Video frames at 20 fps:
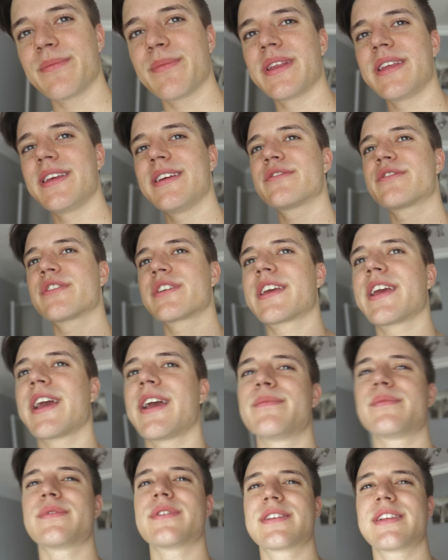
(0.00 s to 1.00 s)
but he also
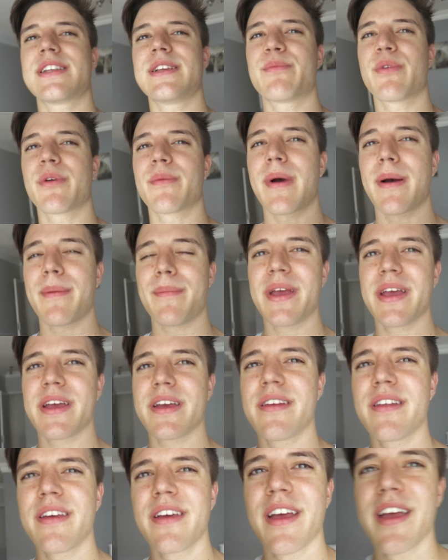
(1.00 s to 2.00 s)
came to sleep on my
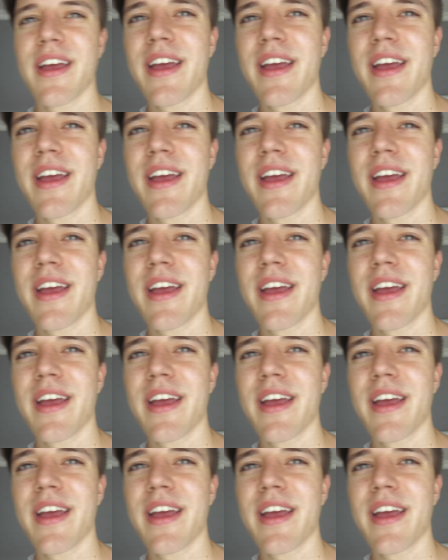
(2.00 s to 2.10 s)
bed,